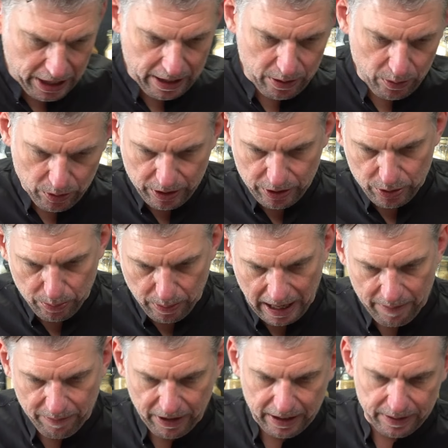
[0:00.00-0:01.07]
super fast
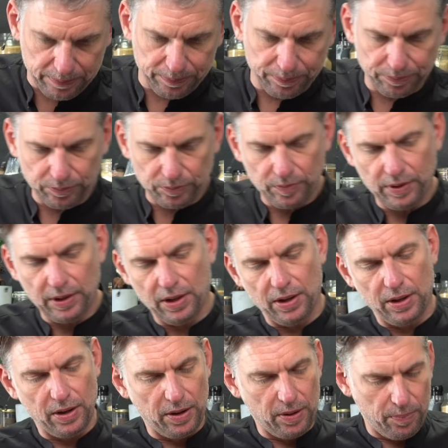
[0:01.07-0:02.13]
and is super easy.
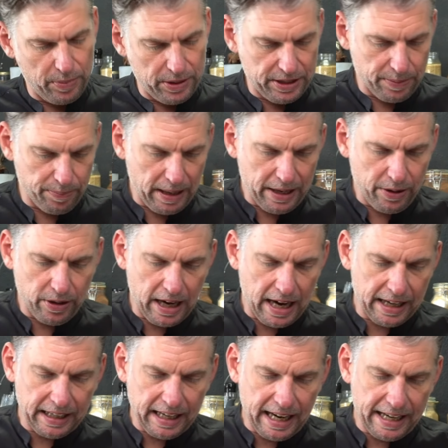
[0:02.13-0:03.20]
Add a bit of
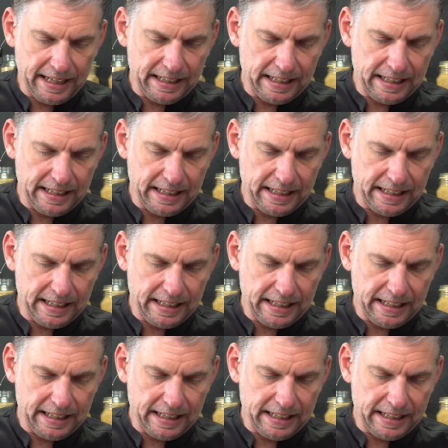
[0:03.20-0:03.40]
marjoram.